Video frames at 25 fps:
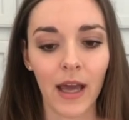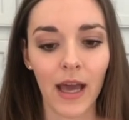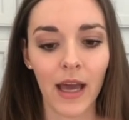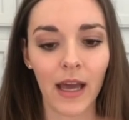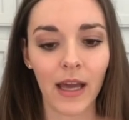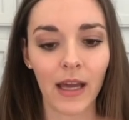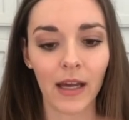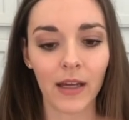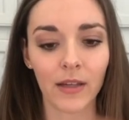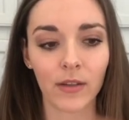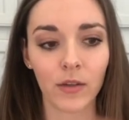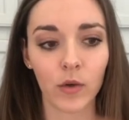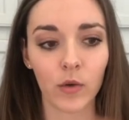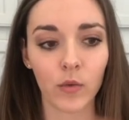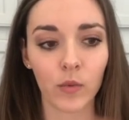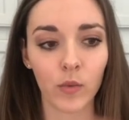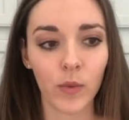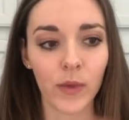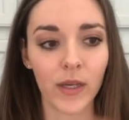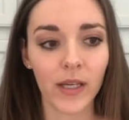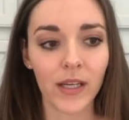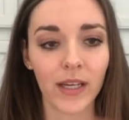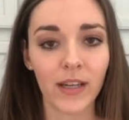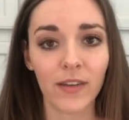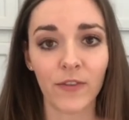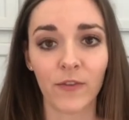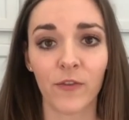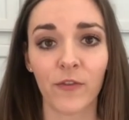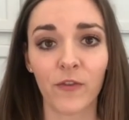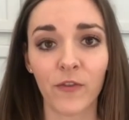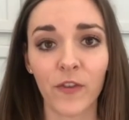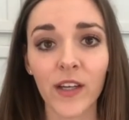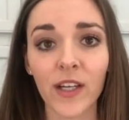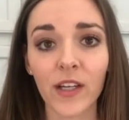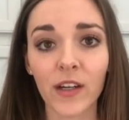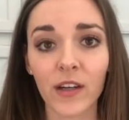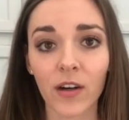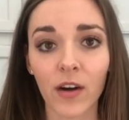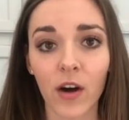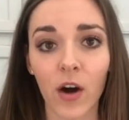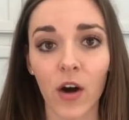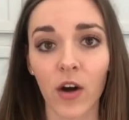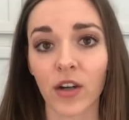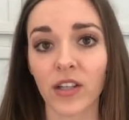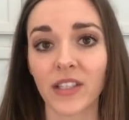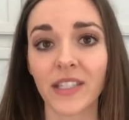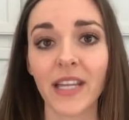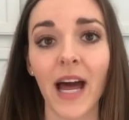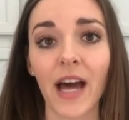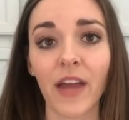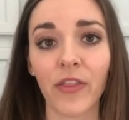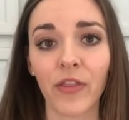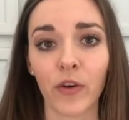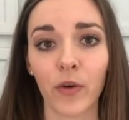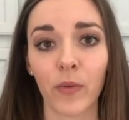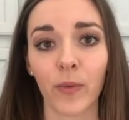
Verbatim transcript: and we can fear our death